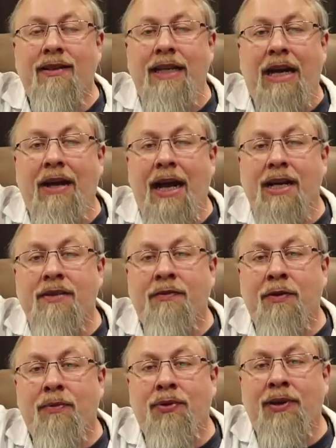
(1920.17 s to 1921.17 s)
Now, as
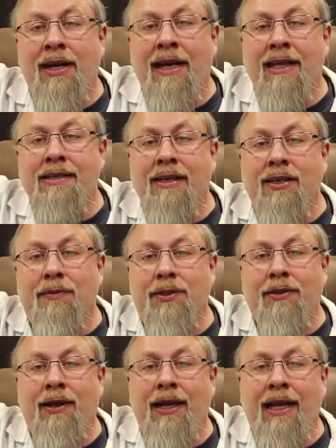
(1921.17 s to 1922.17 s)
for price of the
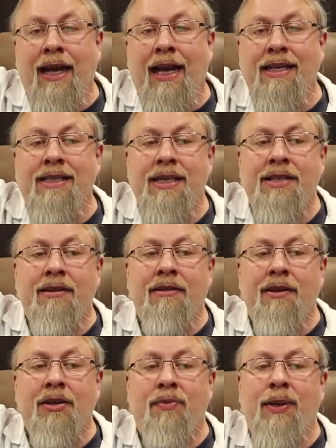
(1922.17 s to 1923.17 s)
Bluetti A C two
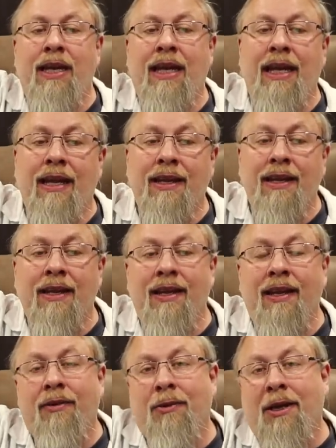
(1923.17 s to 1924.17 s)
hundred P,
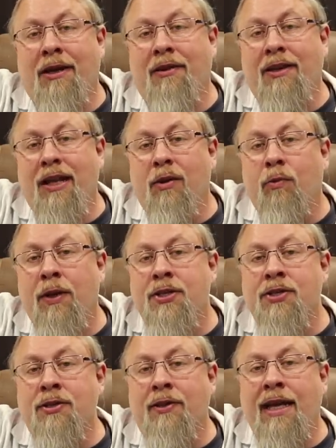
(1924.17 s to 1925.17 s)
well, the
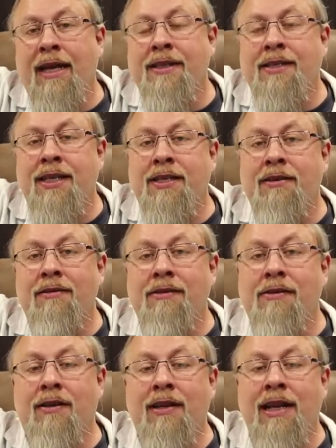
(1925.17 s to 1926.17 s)
original A C two
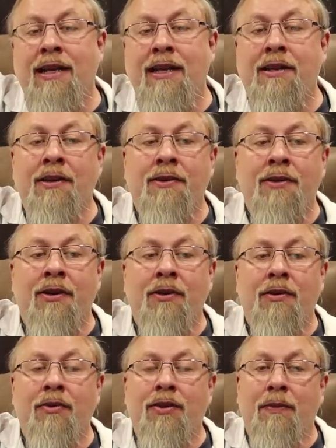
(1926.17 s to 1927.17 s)
hundred on
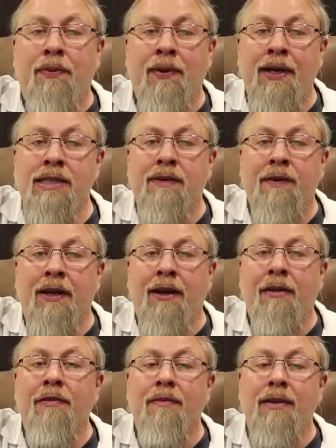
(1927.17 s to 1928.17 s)
Indiegogo, the price
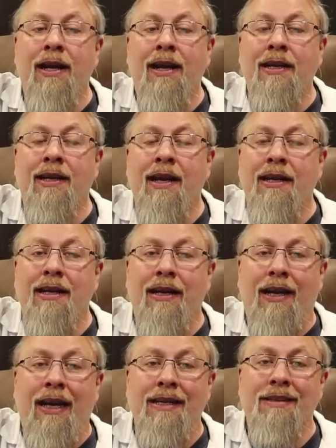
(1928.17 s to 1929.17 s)
varied from nine
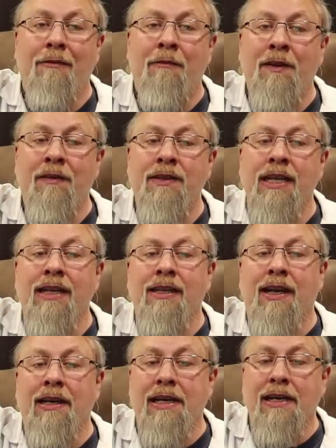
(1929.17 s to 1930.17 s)
ninety-nine to fifteen
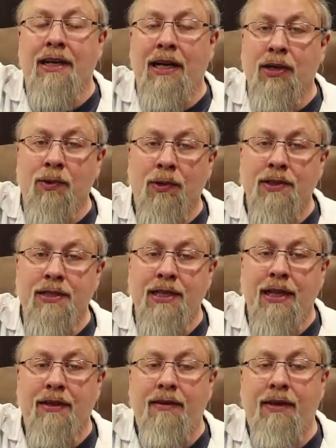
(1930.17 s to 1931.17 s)
ninety-nine towards
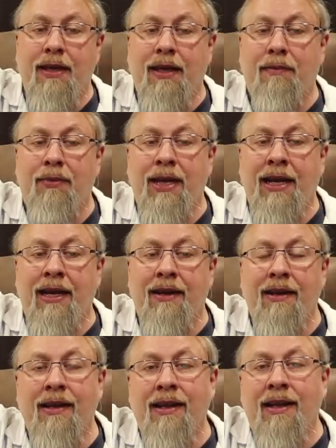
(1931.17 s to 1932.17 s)
the end of the campaign.